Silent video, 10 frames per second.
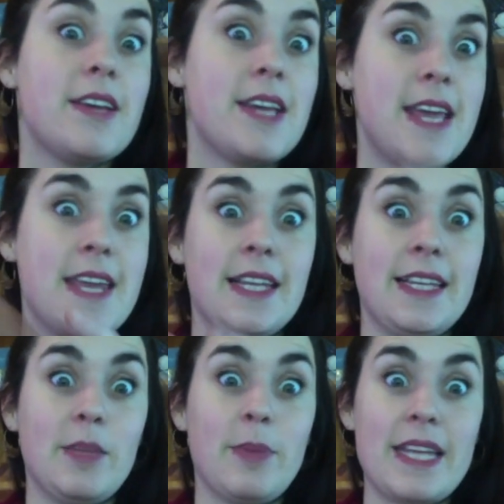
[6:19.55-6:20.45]
in a
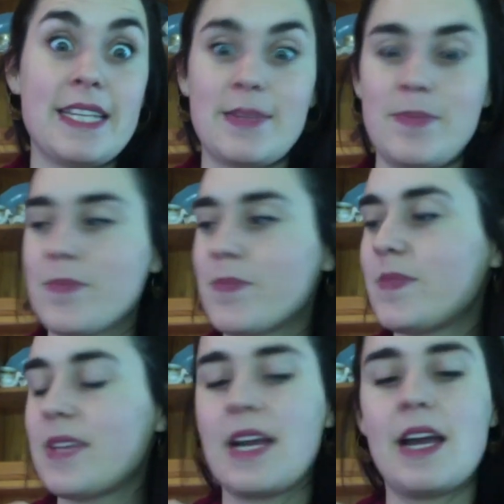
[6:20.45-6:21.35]
little bit.
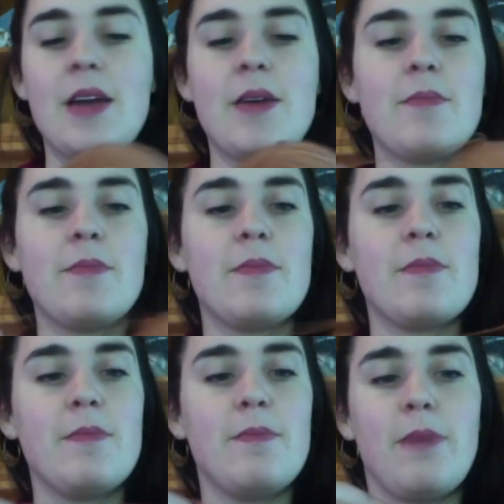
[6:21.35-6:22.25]

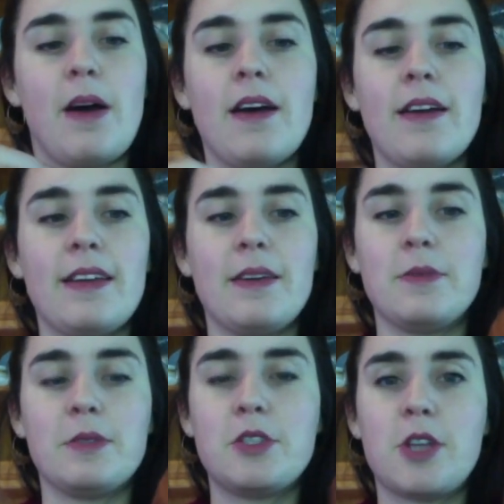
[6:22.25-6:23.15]
But it
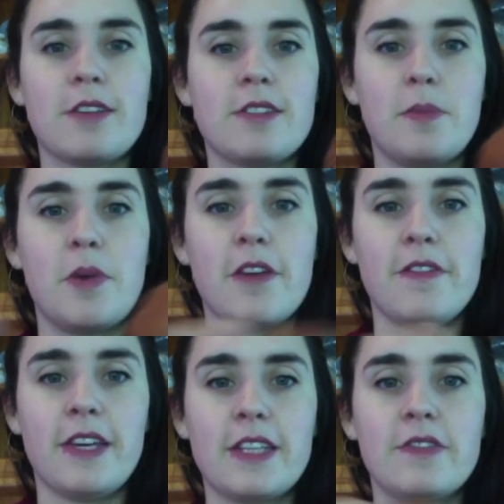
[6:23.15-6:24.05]
was just the
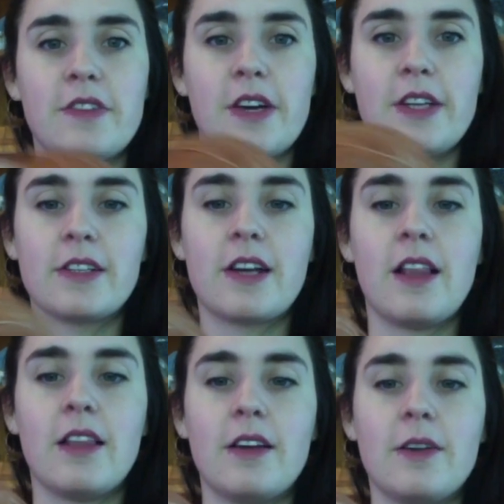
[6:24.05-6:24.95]
perfect final
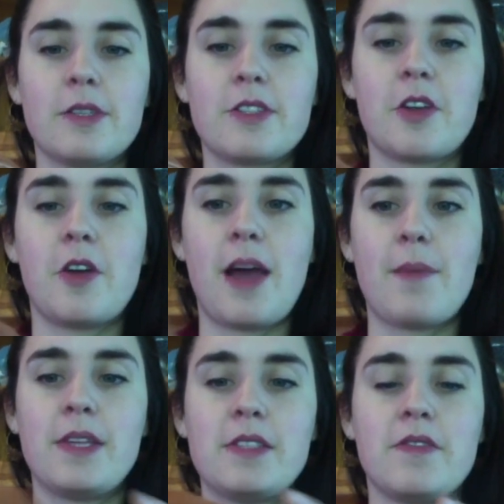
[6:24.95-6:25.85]
colour. I was so
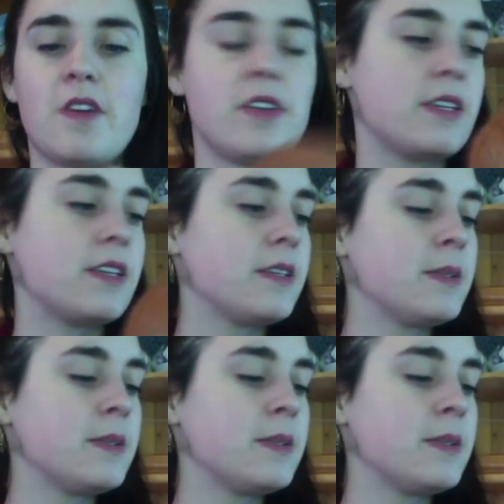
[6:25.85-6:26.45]
happy to find it.